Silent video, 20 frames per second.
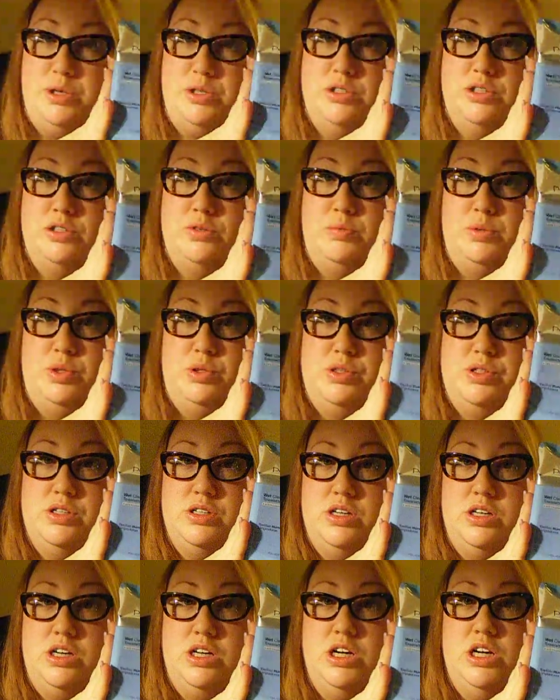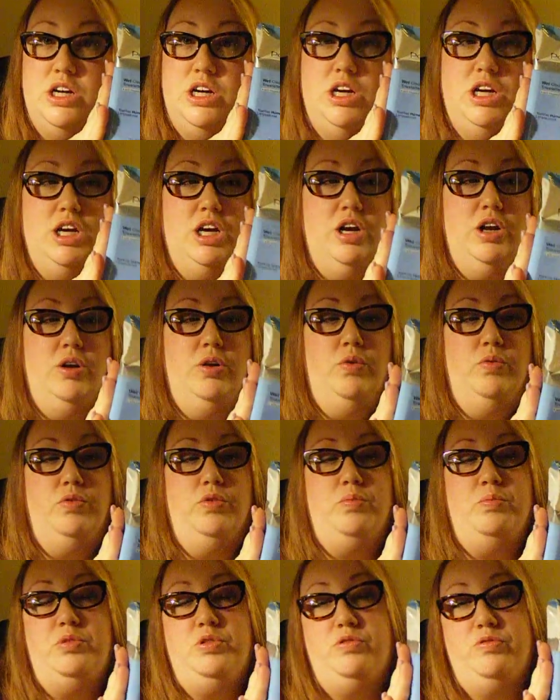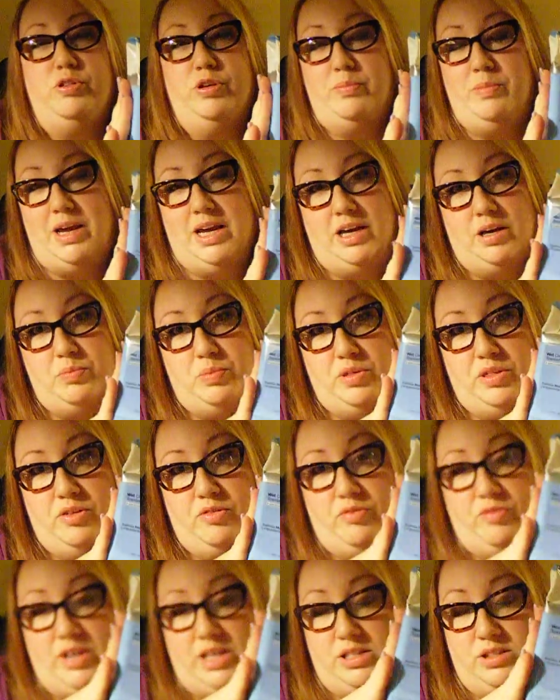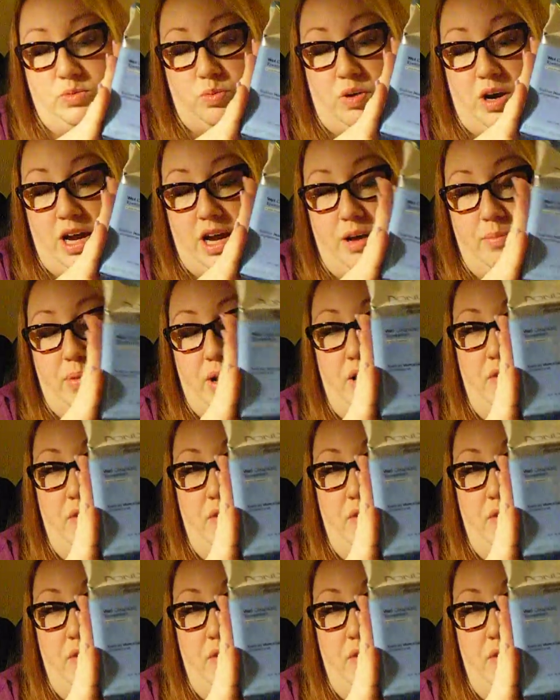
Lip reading: You're supposed to remove your makeup with a face wipe